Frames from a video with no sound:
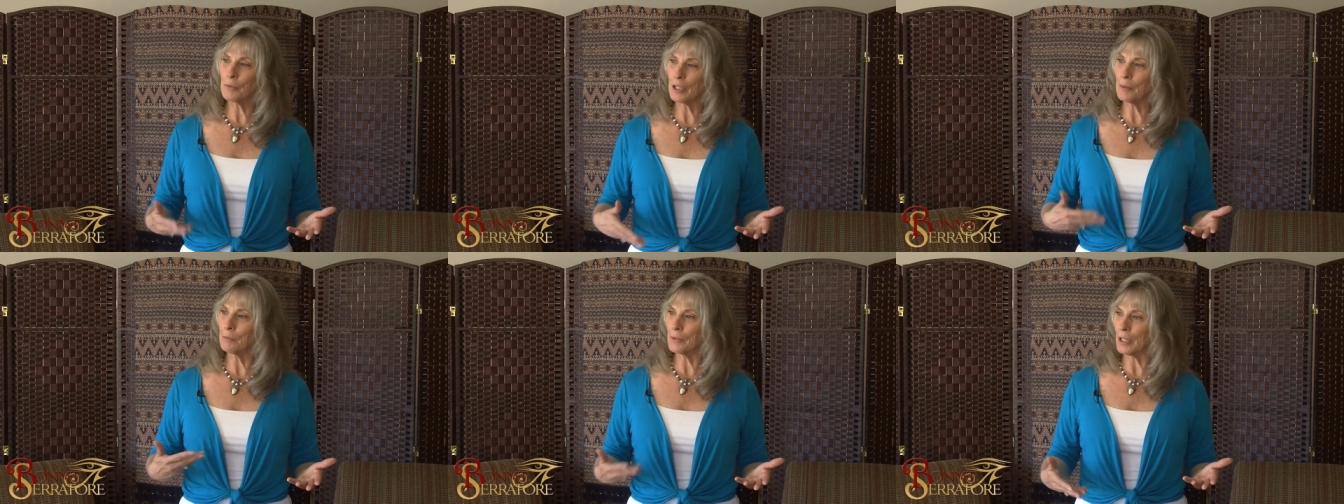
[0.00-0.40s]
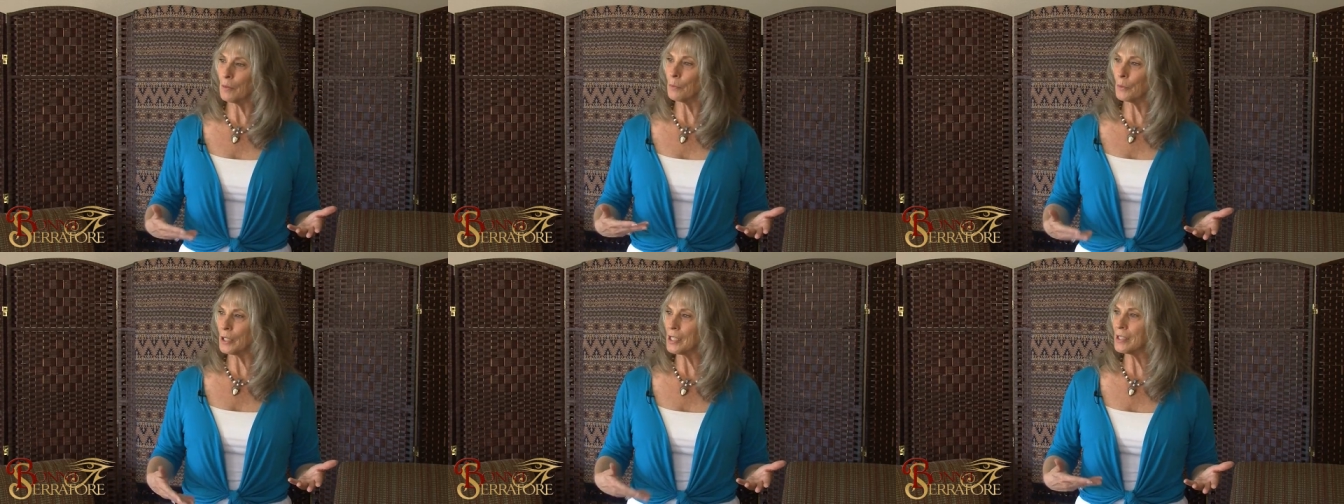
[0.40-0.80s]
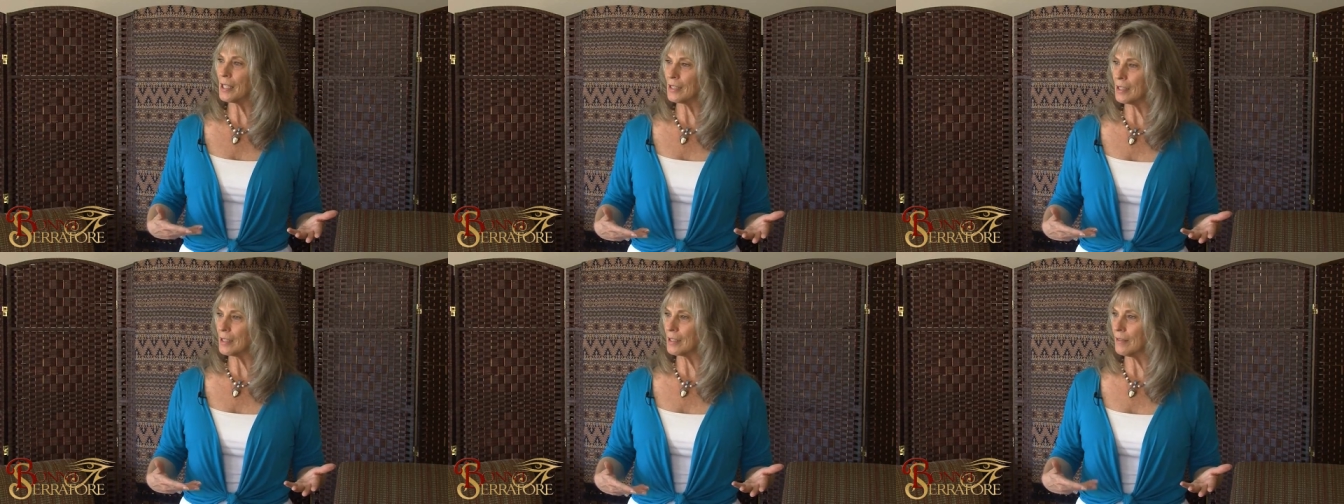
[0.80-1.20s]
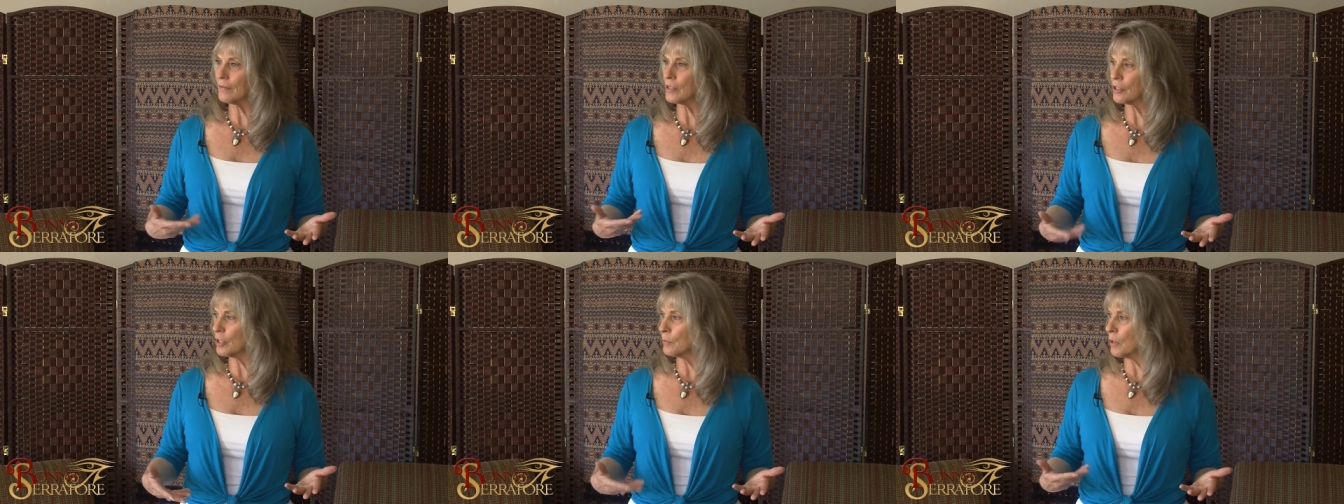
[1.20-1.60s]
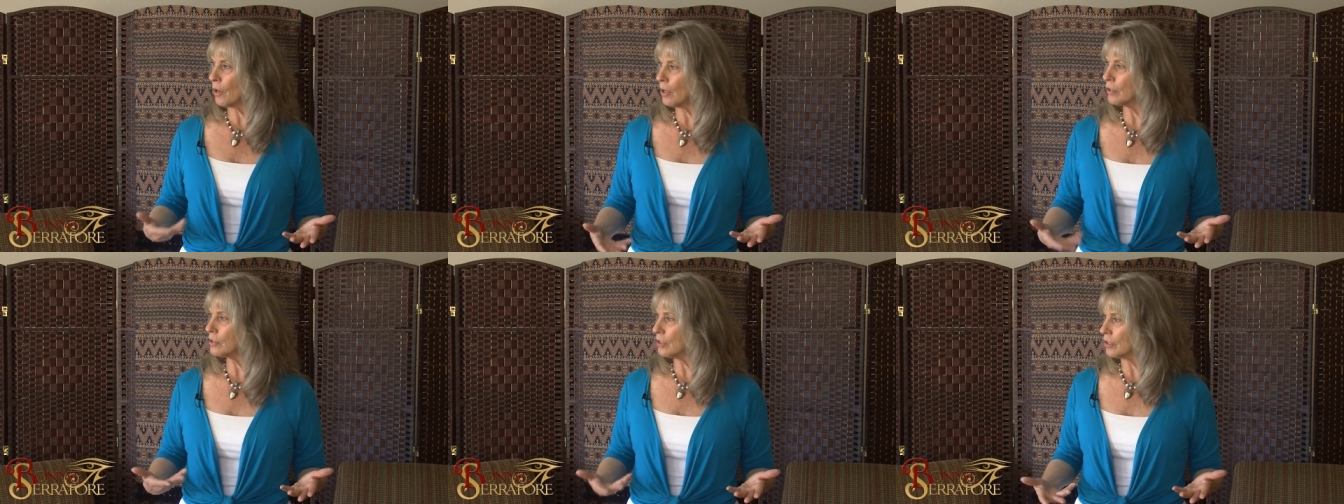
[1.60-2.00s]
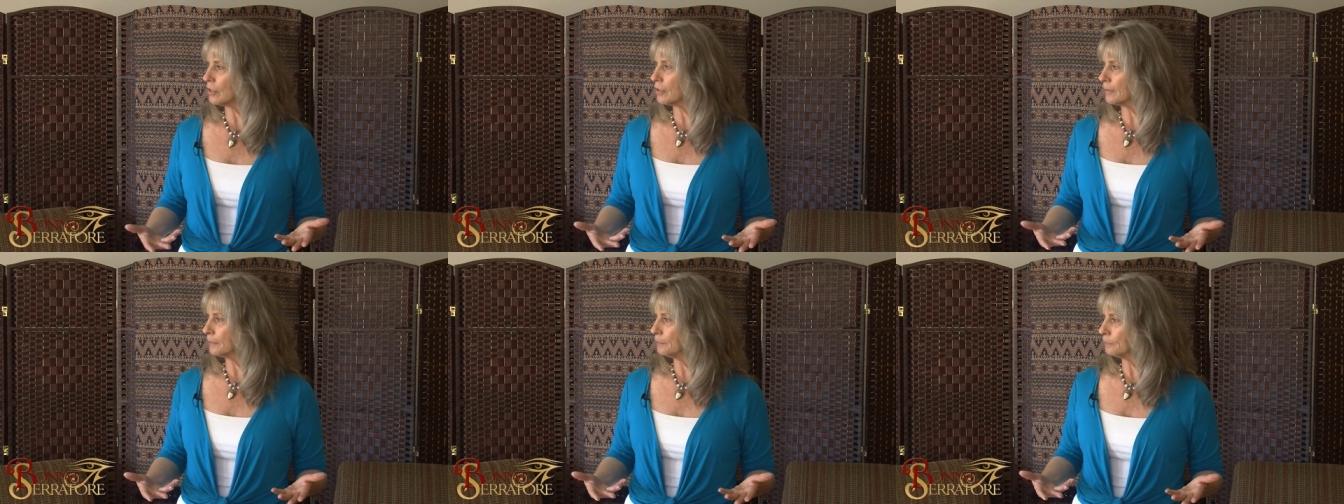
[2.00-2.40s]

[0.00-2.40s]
deep, deep recesses of the subconscious.